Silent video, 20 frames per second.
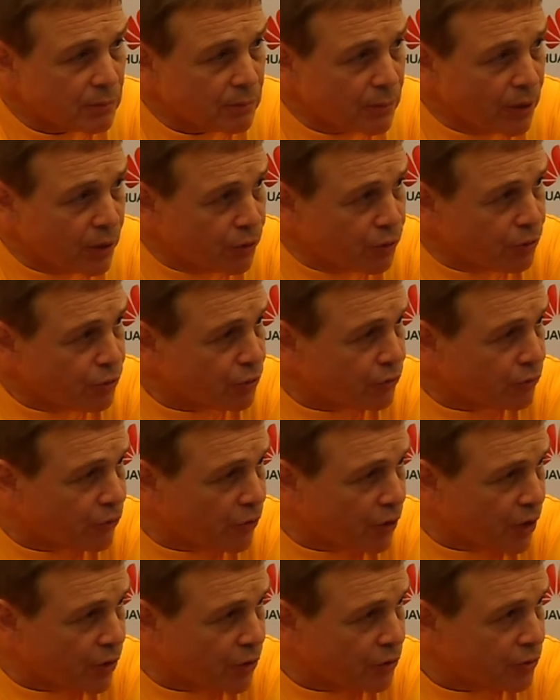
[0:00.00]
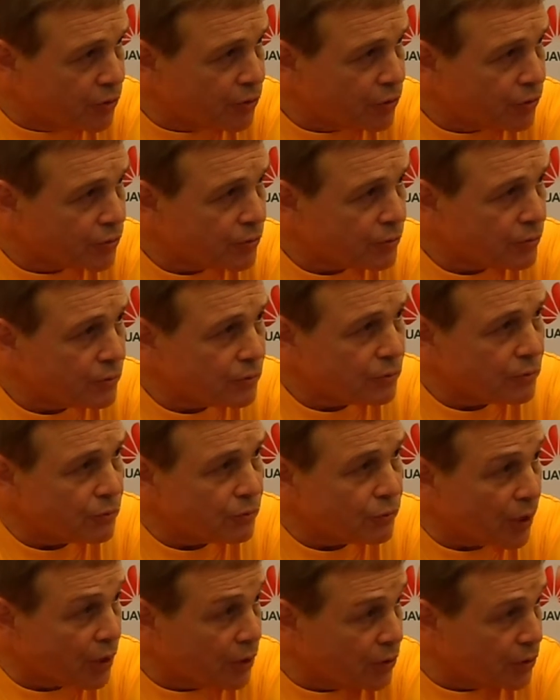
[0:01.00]
mothers and fathers,
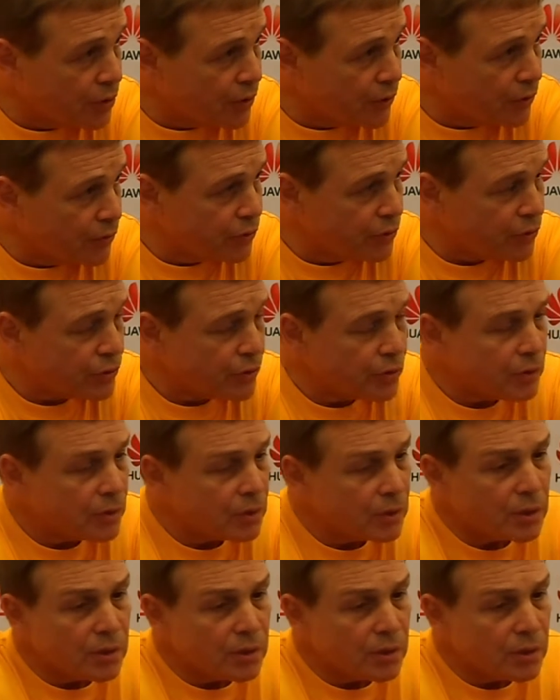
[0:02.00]
relatives.